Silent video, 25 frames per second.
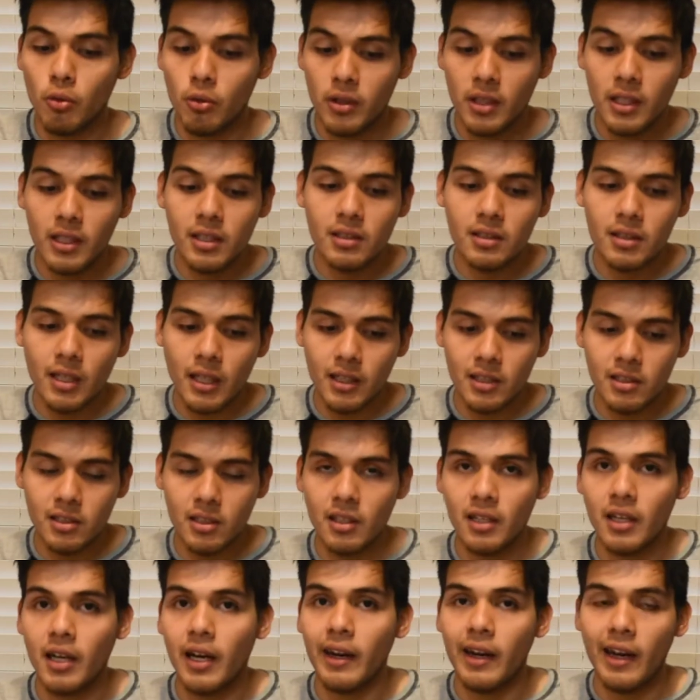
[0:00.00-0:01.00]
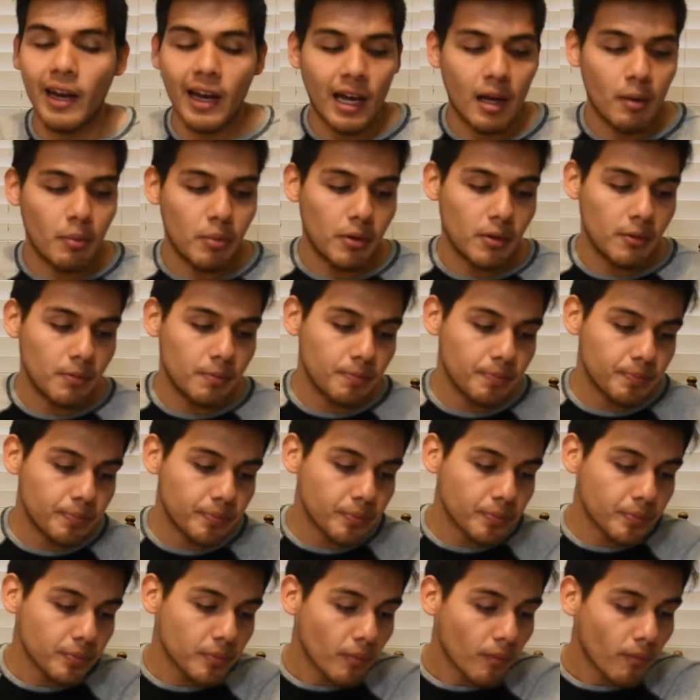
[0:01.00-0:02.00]
these things can kind of happen.
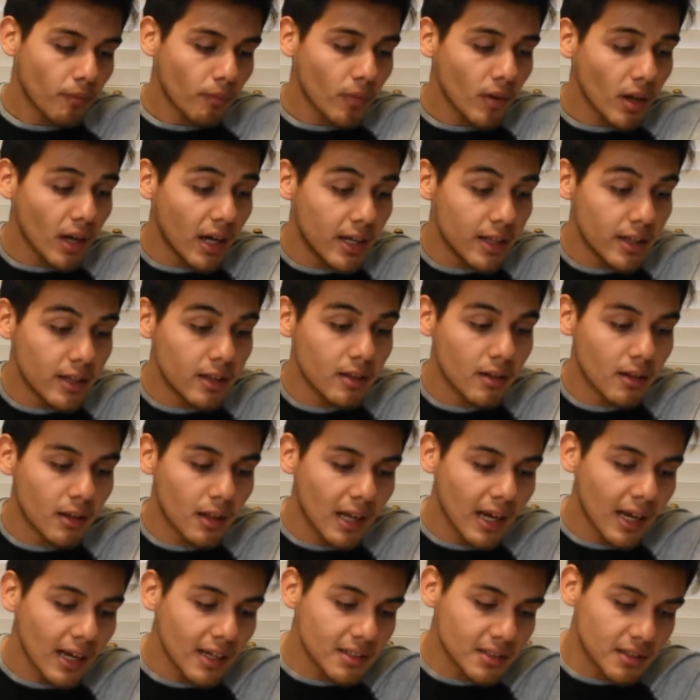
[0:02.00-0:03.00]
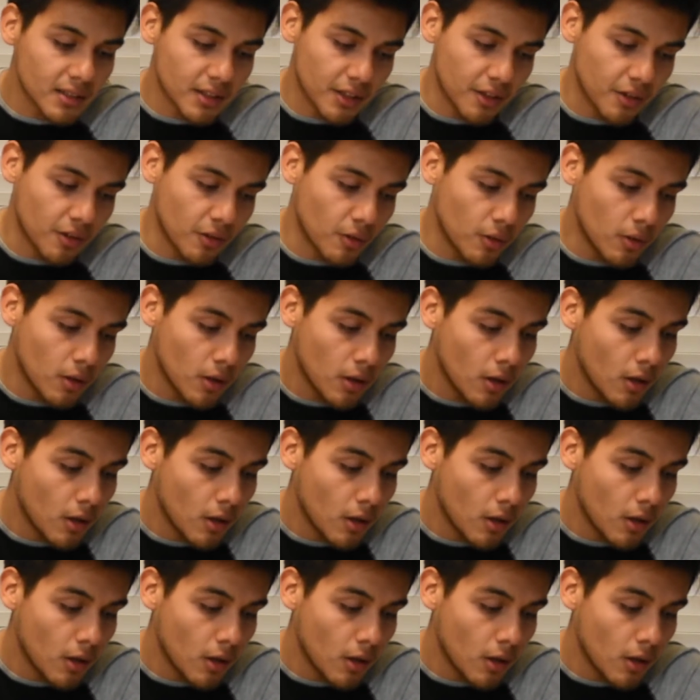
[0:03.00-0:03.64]
And then the last skill,